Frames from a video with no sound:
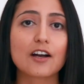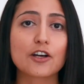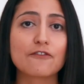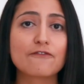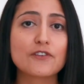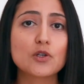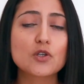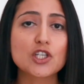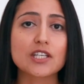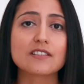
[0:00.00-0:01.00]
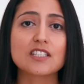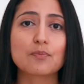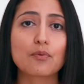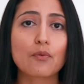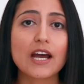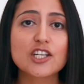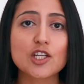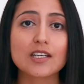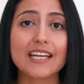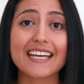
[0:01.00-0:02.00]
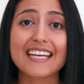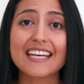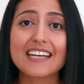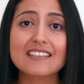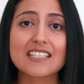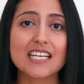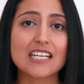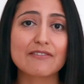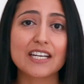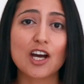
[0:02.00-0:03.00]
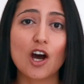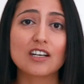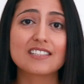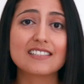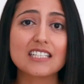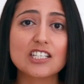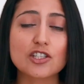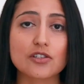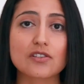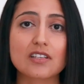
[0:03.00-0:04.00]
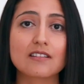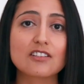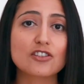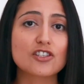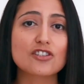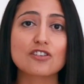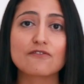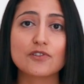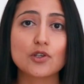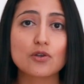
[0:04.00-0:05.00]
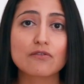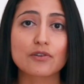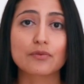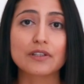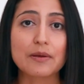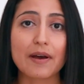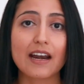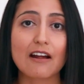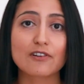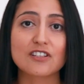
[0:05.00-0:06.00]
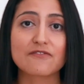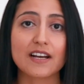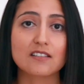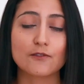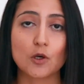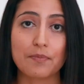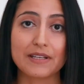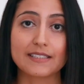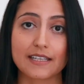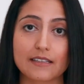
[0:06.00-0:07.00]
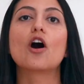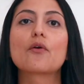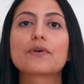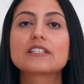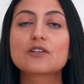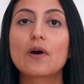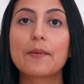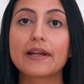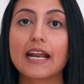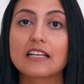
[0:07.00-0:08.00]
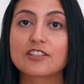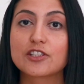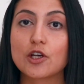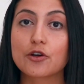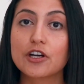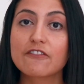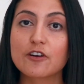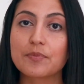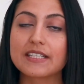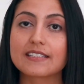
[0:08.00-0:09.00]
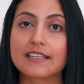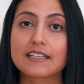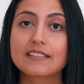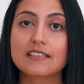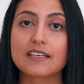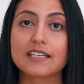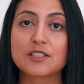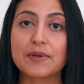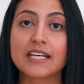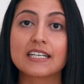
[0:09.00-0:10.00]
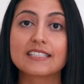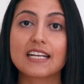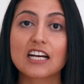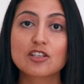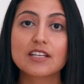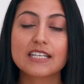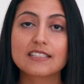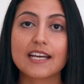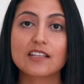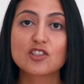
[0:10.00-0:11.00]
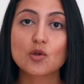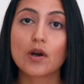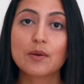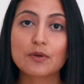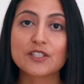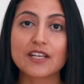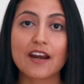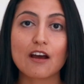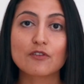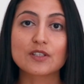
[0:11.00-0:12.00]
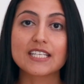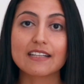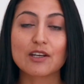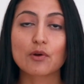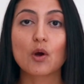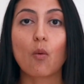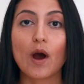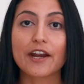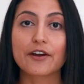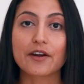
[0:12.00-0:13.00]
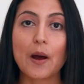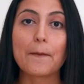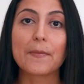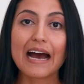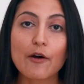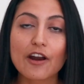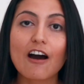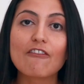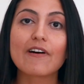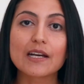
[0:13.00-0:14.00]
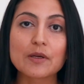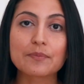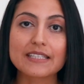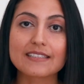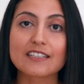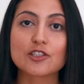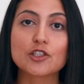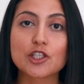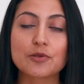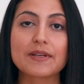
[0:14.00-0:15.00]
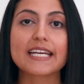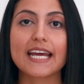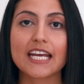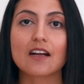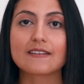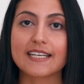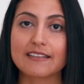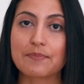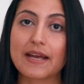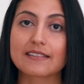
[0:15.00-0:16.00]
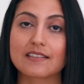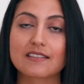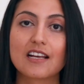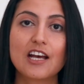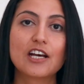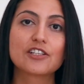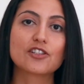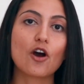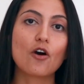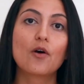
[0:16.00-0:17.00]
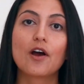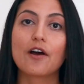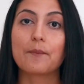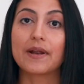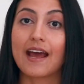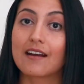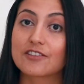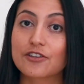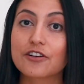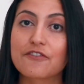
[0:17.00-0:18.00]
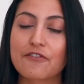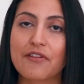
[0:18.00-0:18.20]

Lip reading: confusion, depression. In kids, it can even cause seizures. And these are just a few of the really bad adverse effects of low B6. A reason why bananas is so good for B6 is because it actually contains 20% of your daily required amount of vitamin B6 you should be getting on a daily basis. So bananas are good